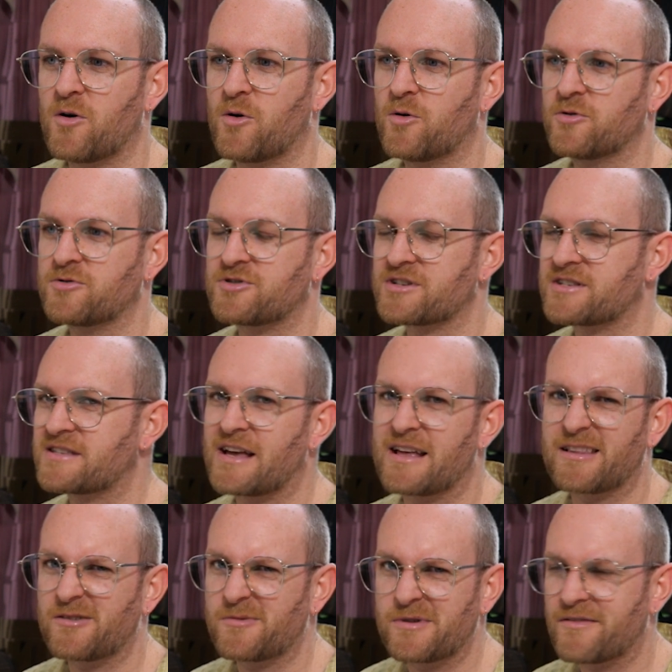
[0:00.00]
or just that
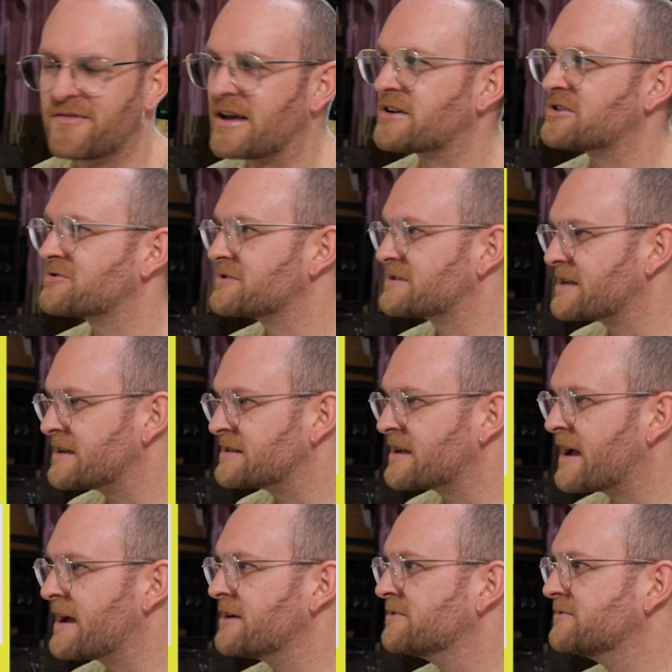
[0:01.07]
little bit of extra
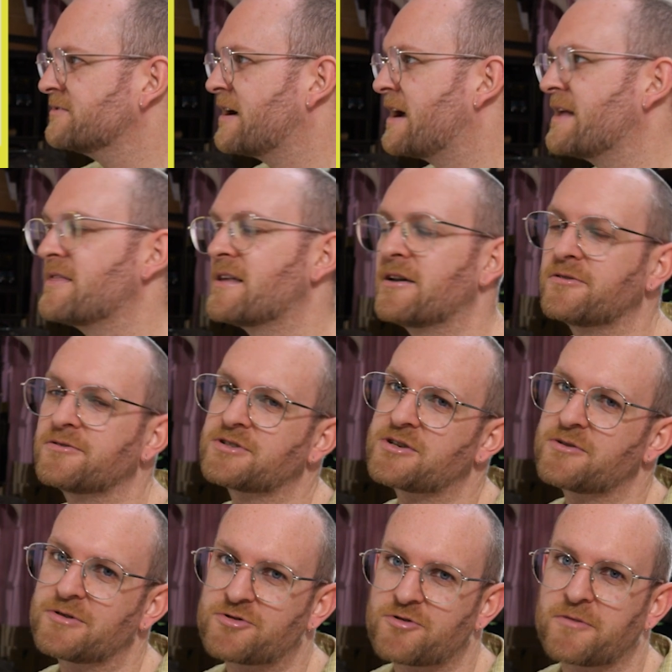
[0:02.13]
detail, and then
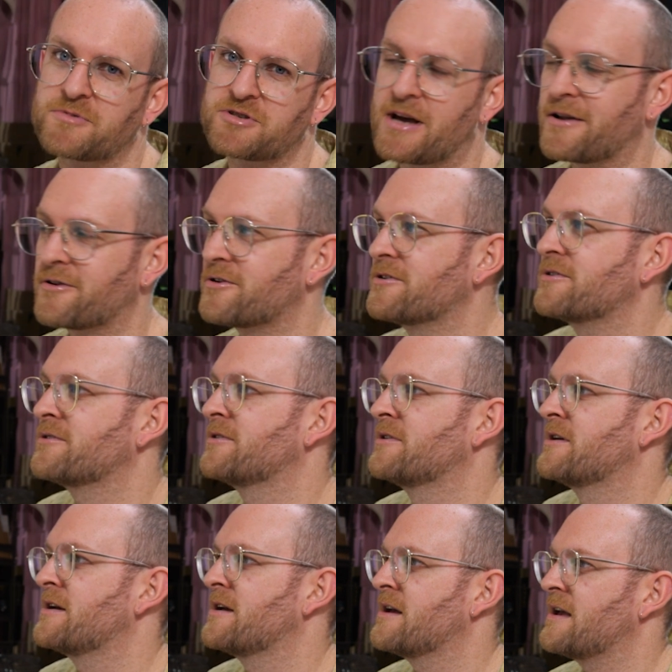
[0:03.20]
also a drop shadow
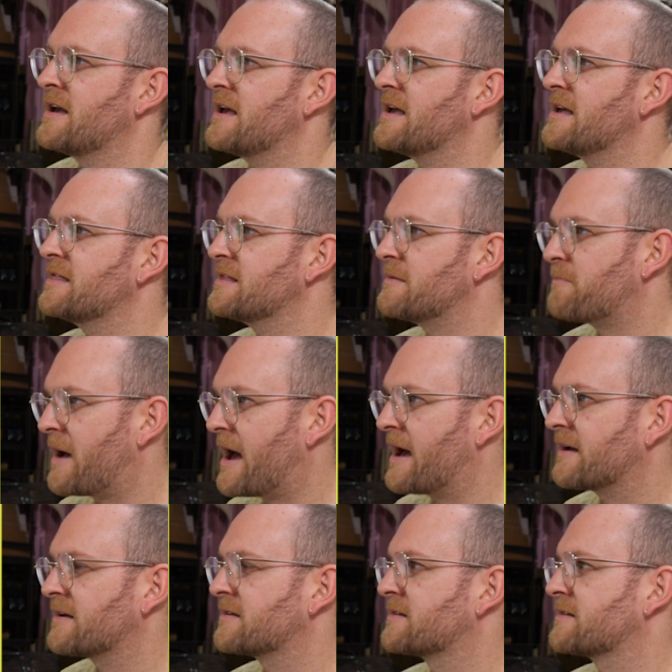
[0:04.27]
in the back